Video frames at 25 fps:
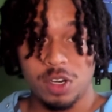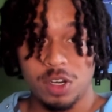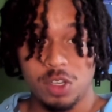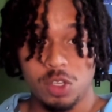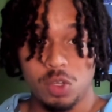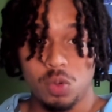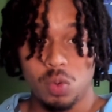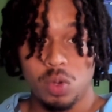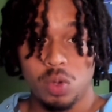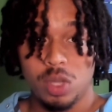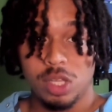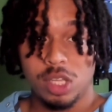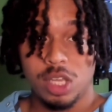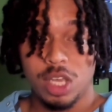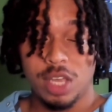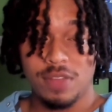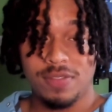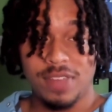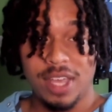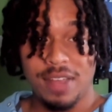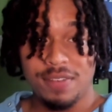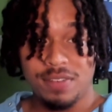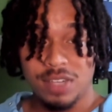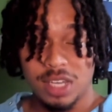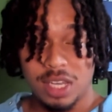of you, and
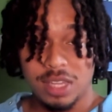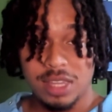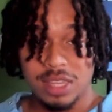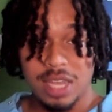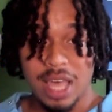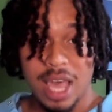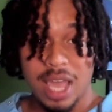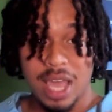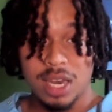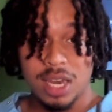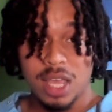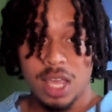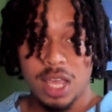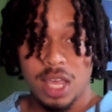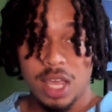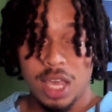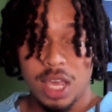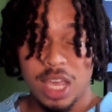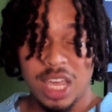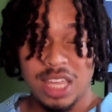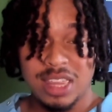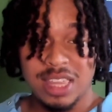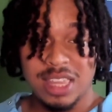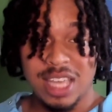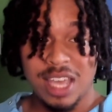they've done that,
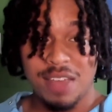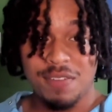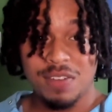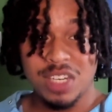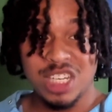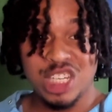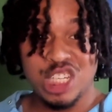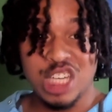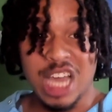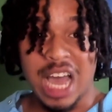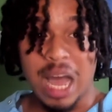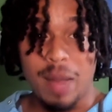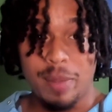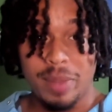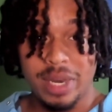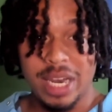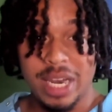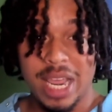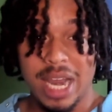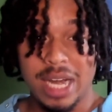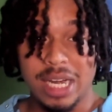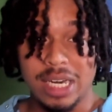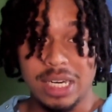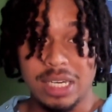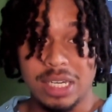and they've
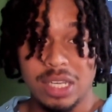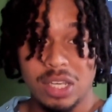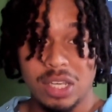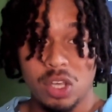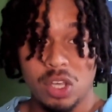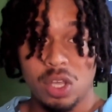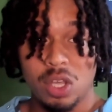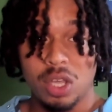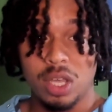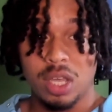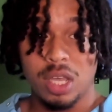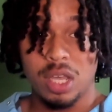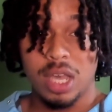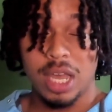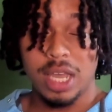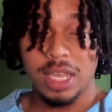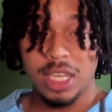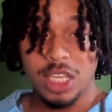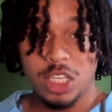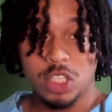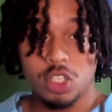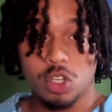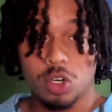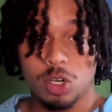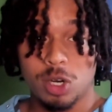dominated an
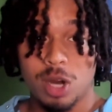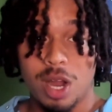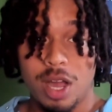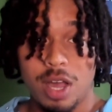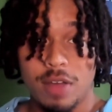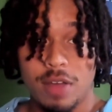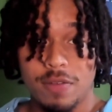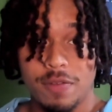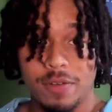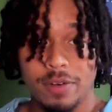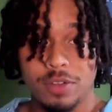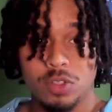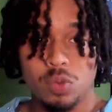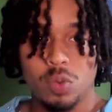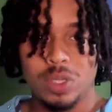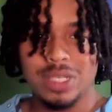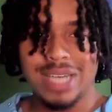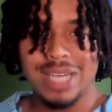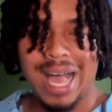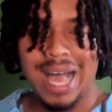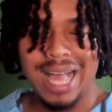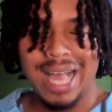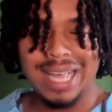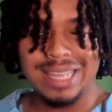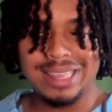Eastern Conference, which
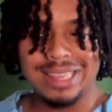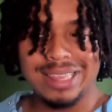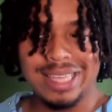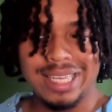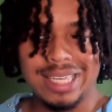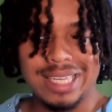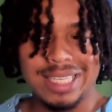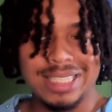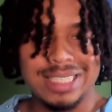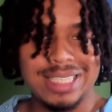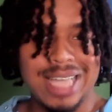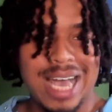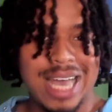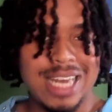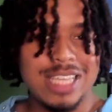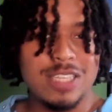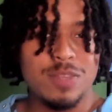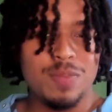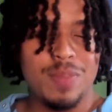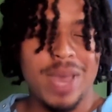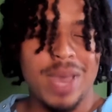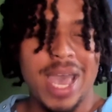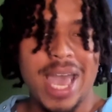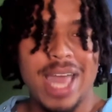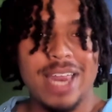I think is not as
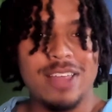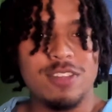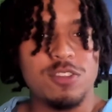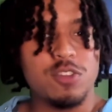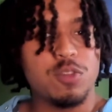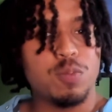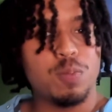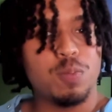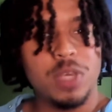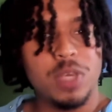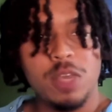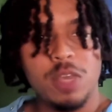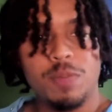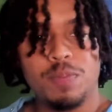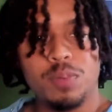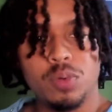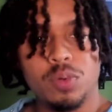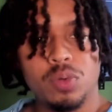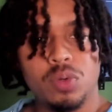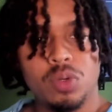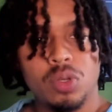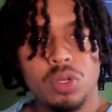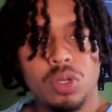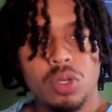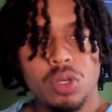bad as
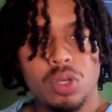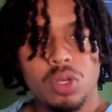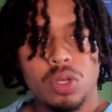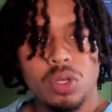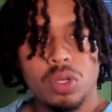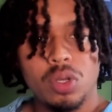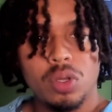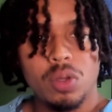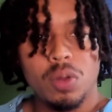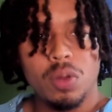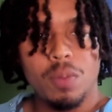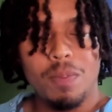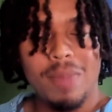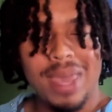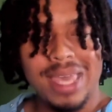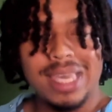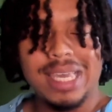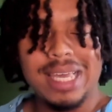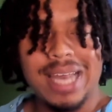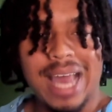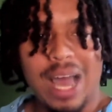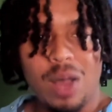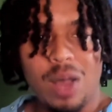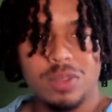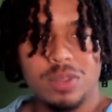people make
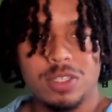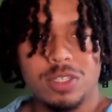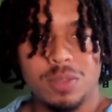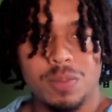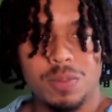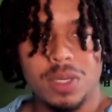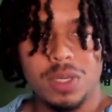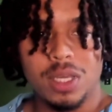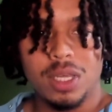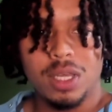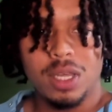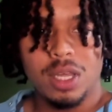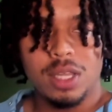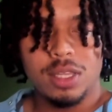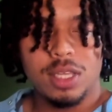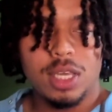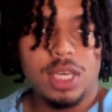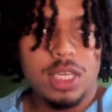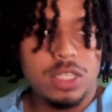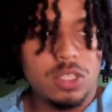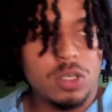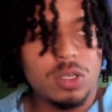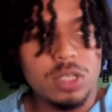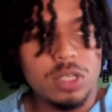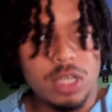it out to be. The
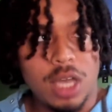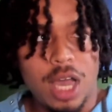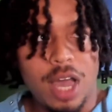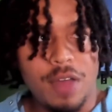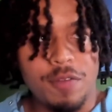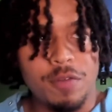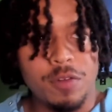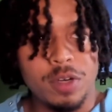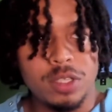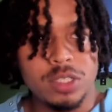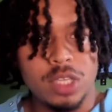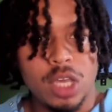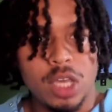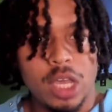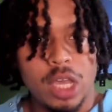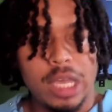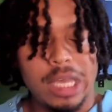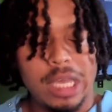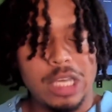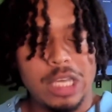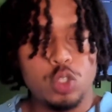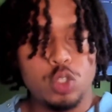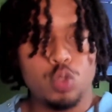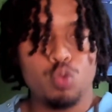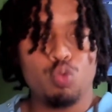Eastern Conference
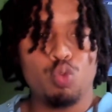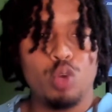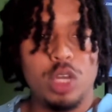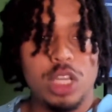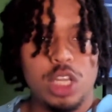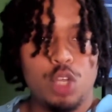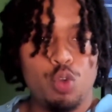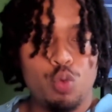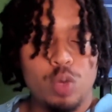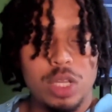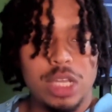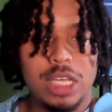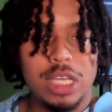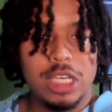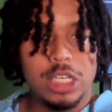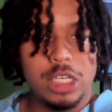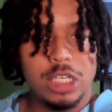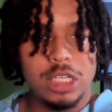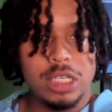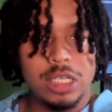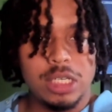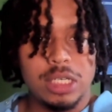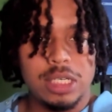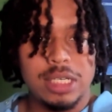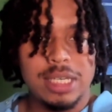is really, really
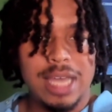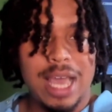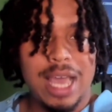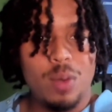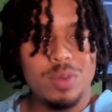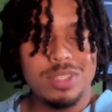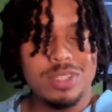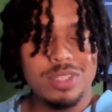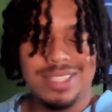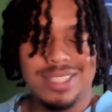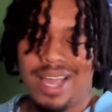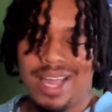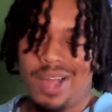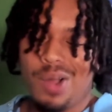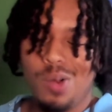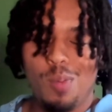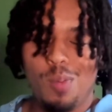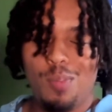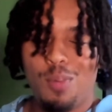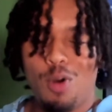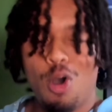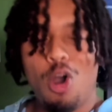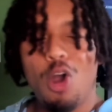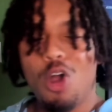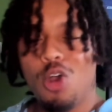good. Now, it's not on
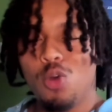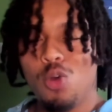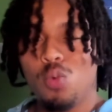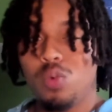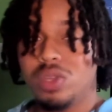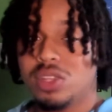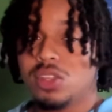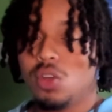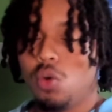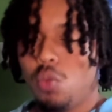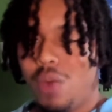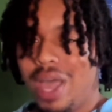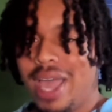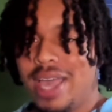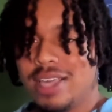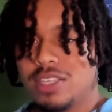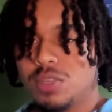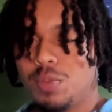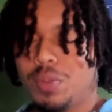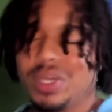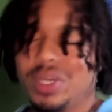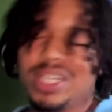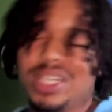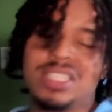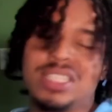par with the
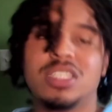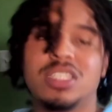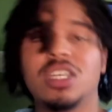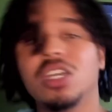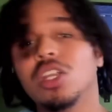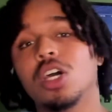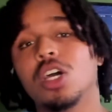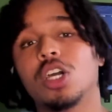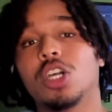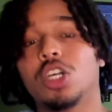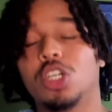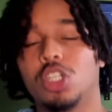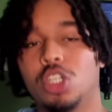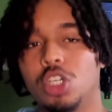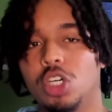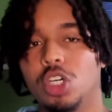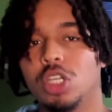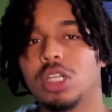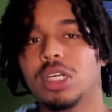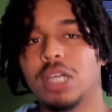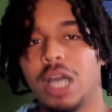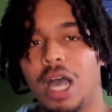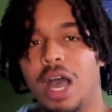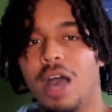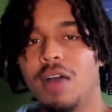West, but it's still a
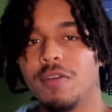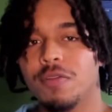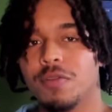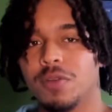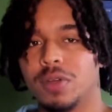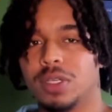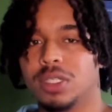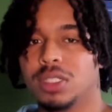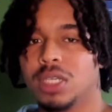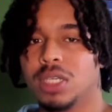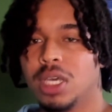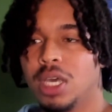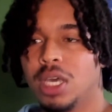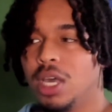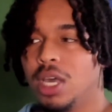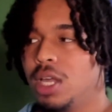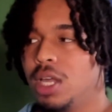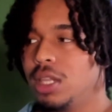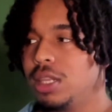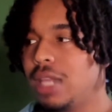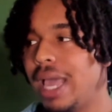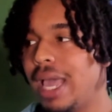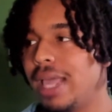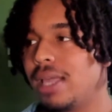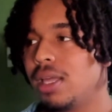good conference.
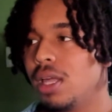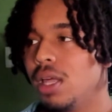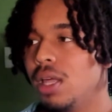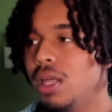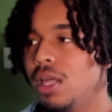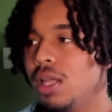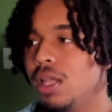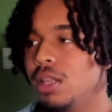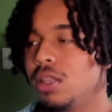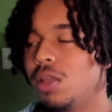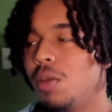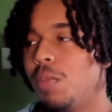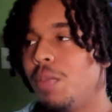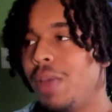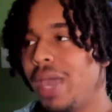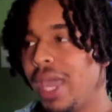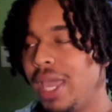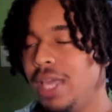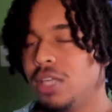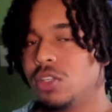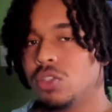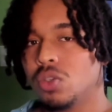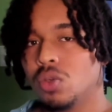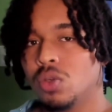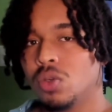Like the
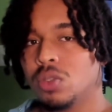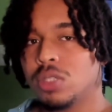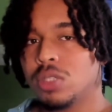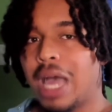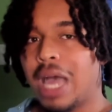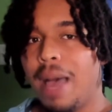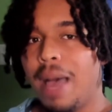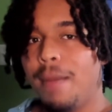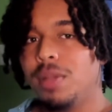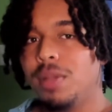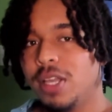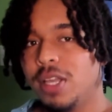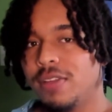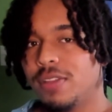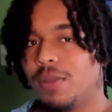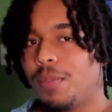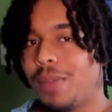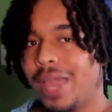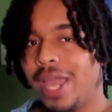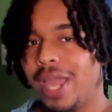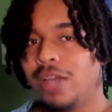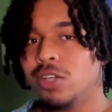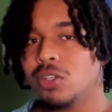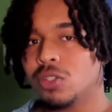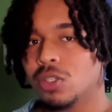Pacers, I believe the
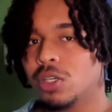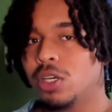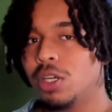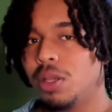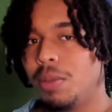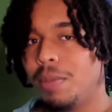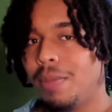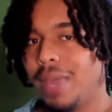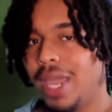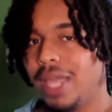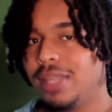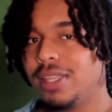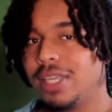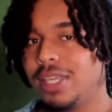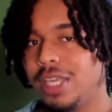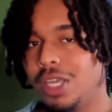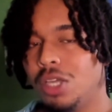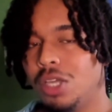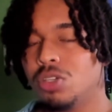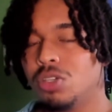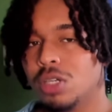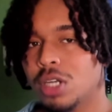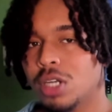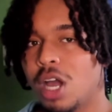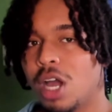Pacers could have made the
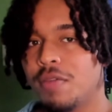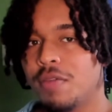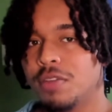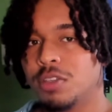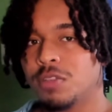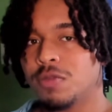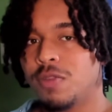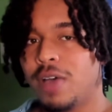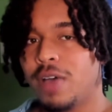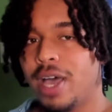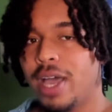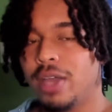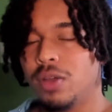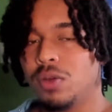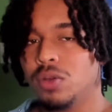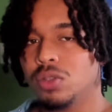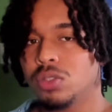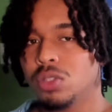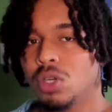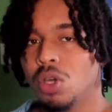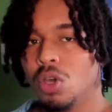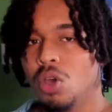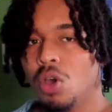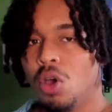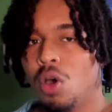Eastern Conference Finals
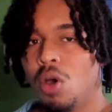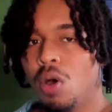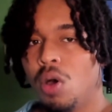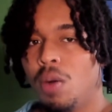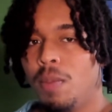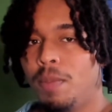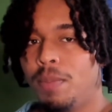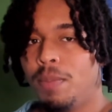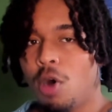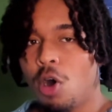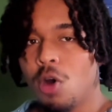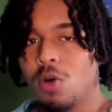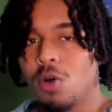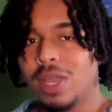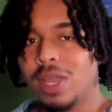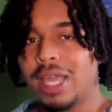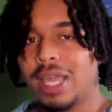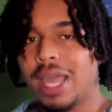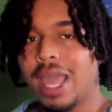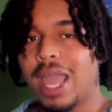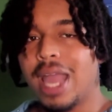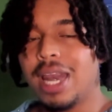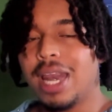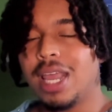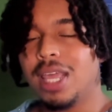barring
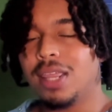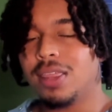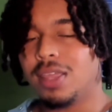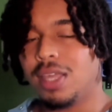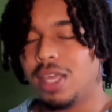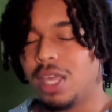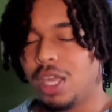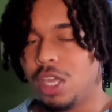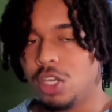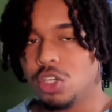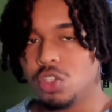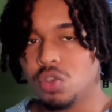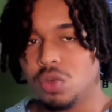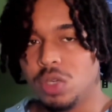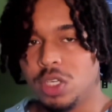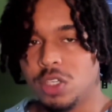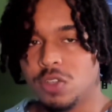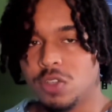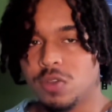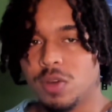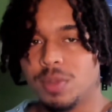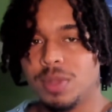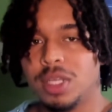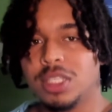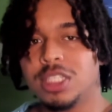any of the injuries
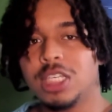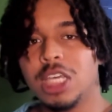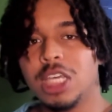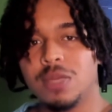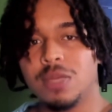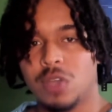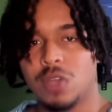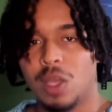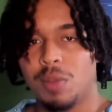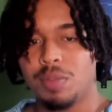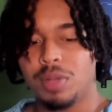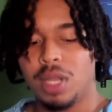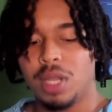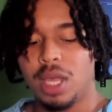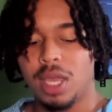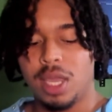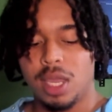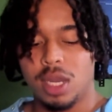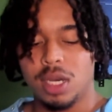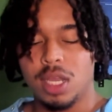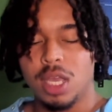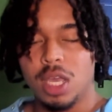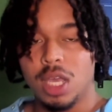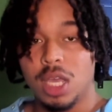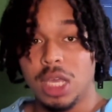from the teams they
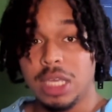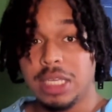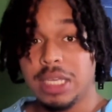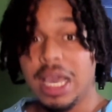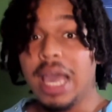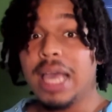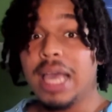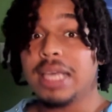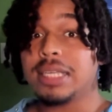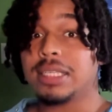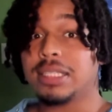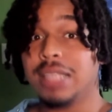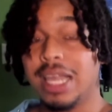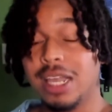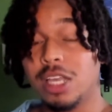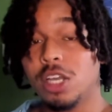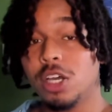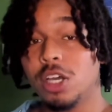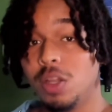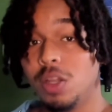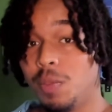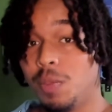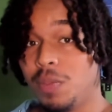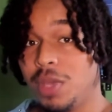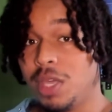played. Yes, they
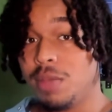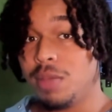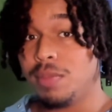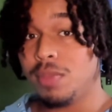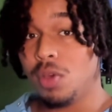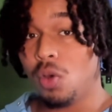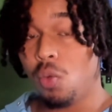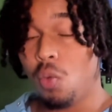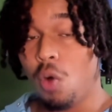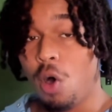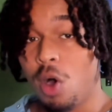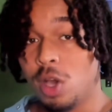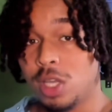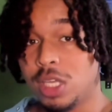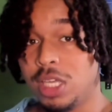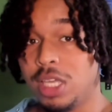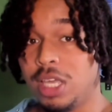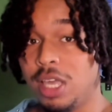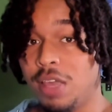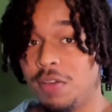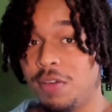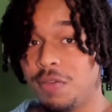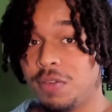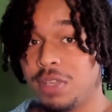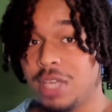could have beat Milwaukee
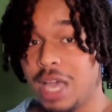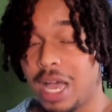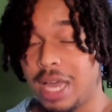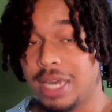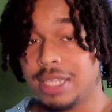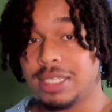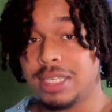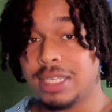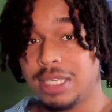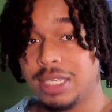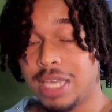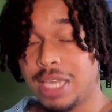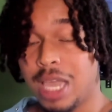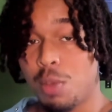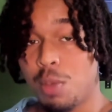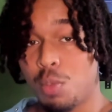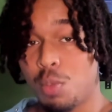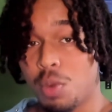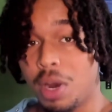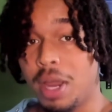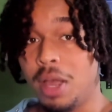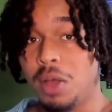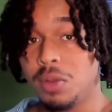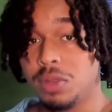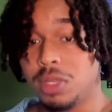if Giannis and Dame were
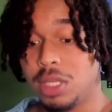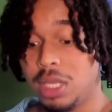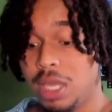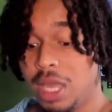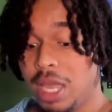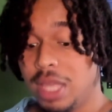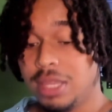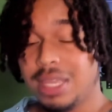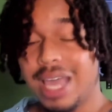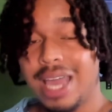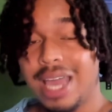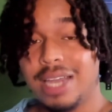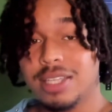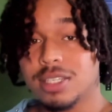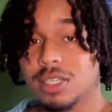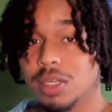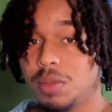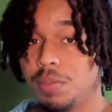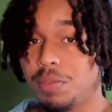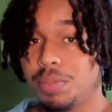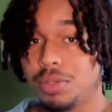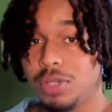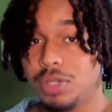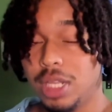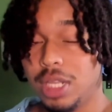healthy. That is
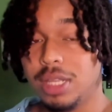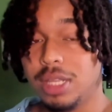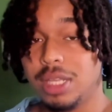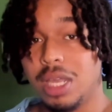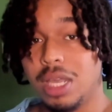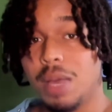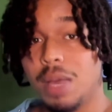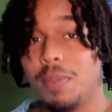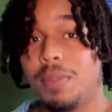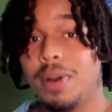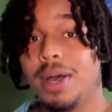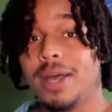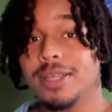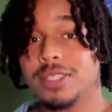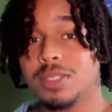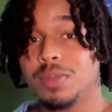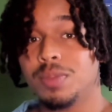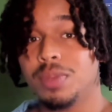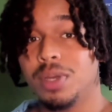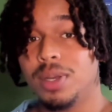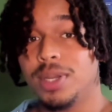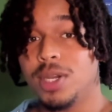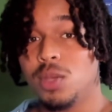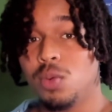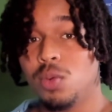completely a
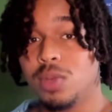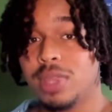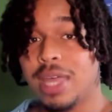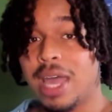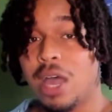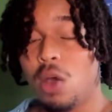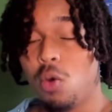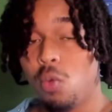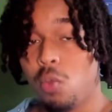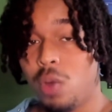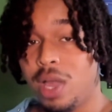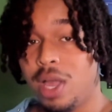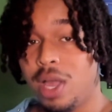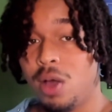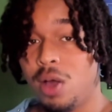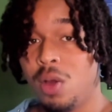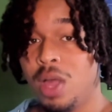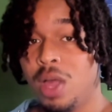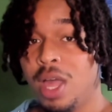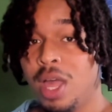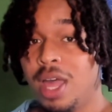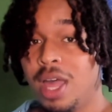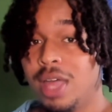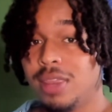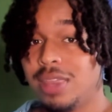possibility with how well
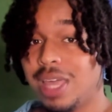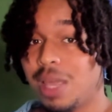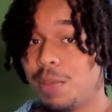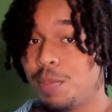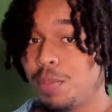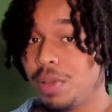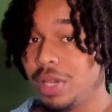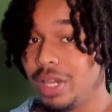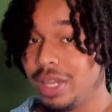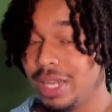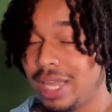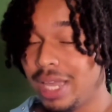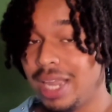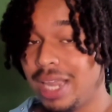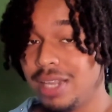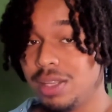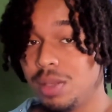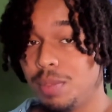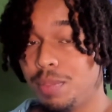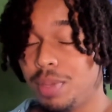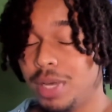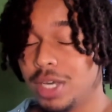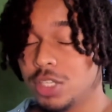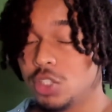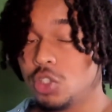they played the
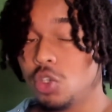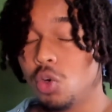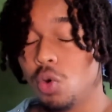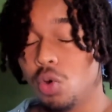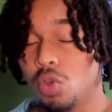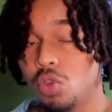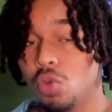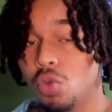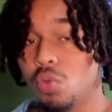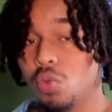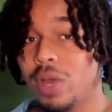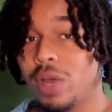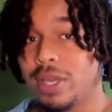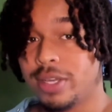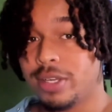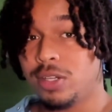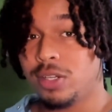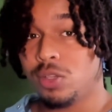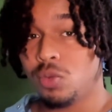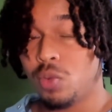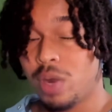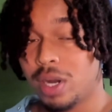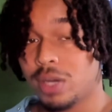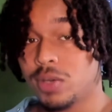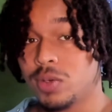Bucks during the
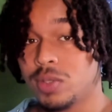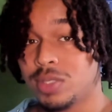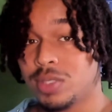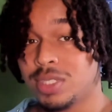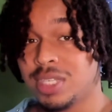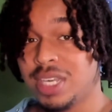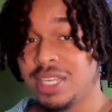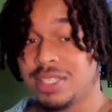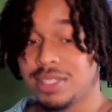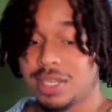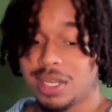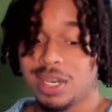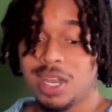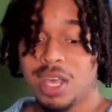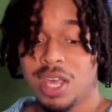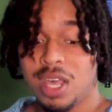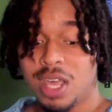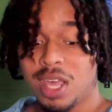regular season.